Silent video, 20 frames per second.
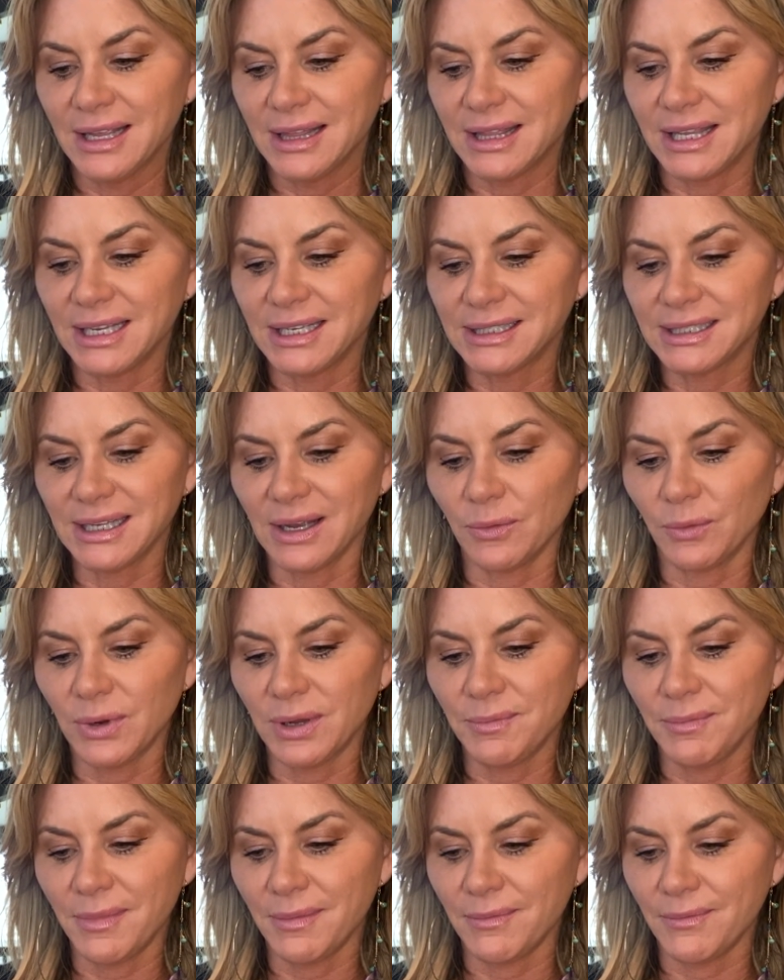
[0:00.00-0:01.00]
things that
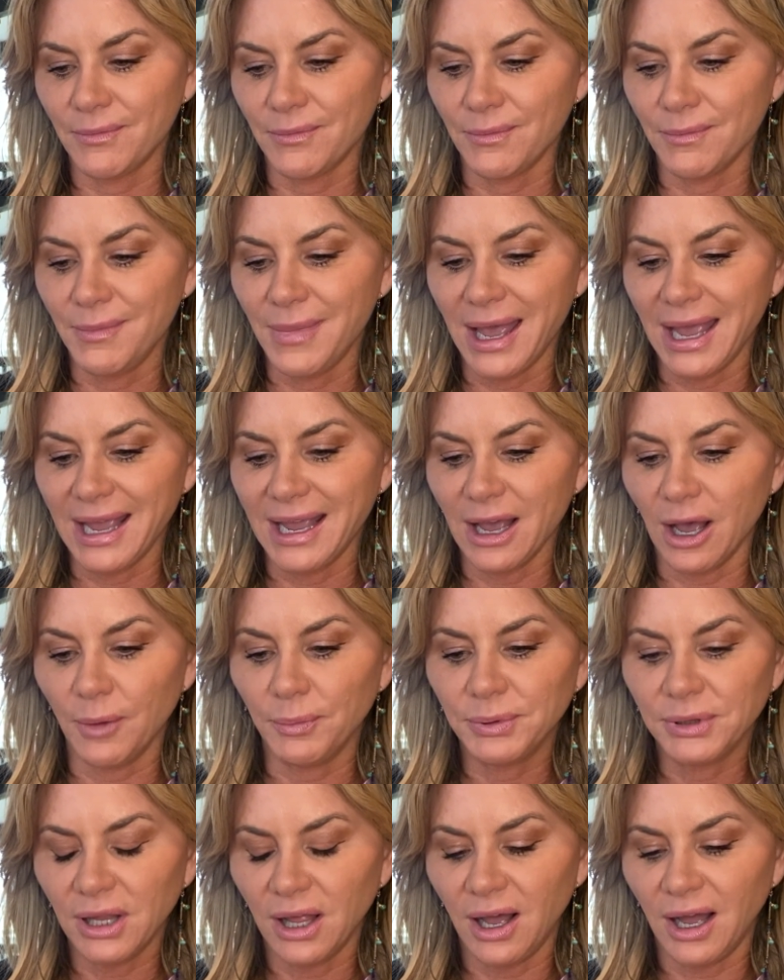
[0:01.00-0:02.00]
we may
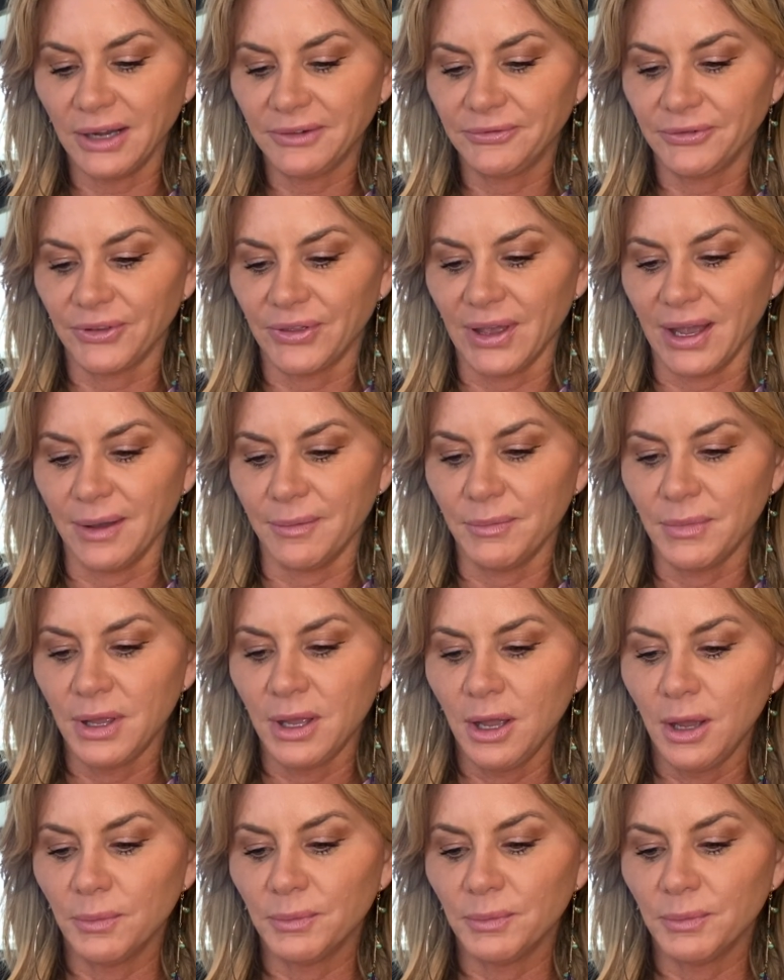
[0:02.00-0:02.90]
applaud for them,